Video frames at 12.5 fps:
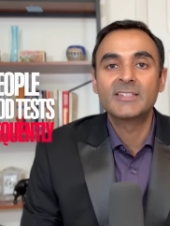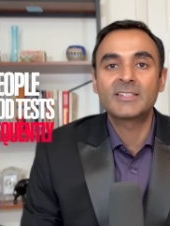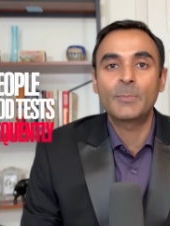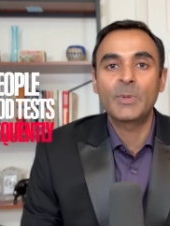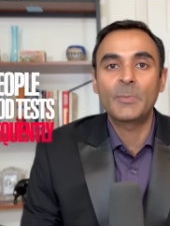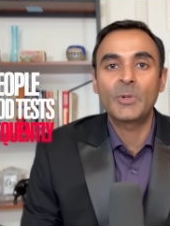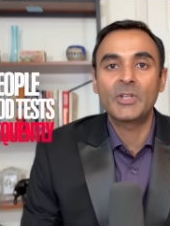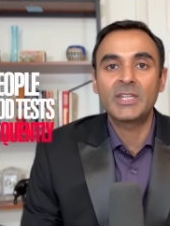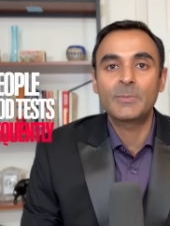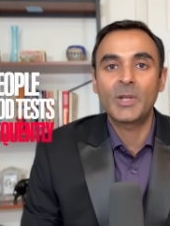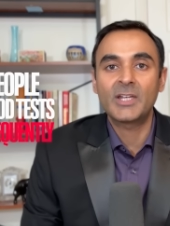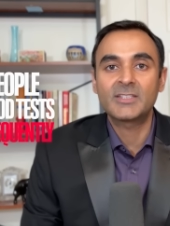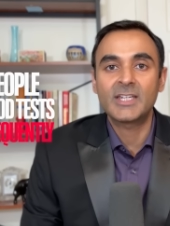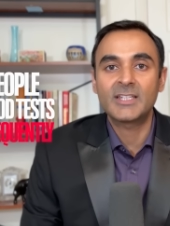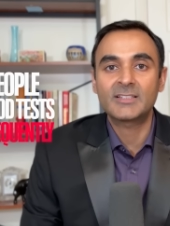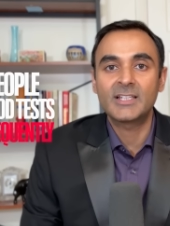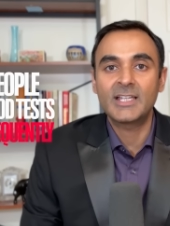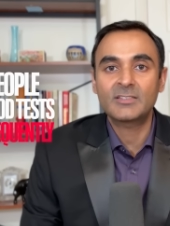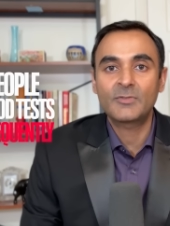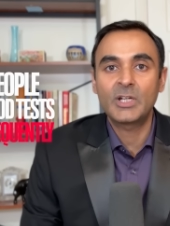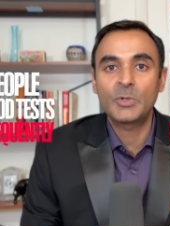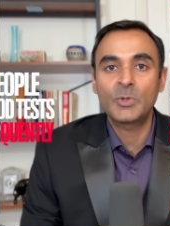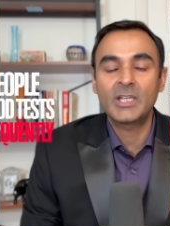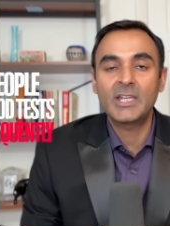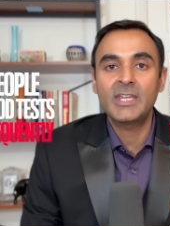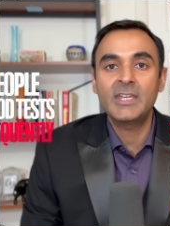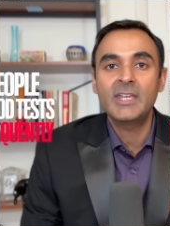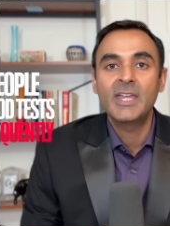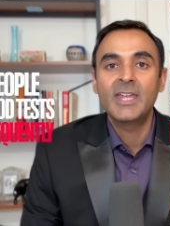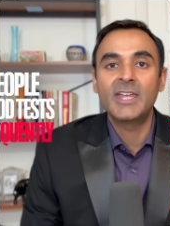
Some people need blood tests less frequently.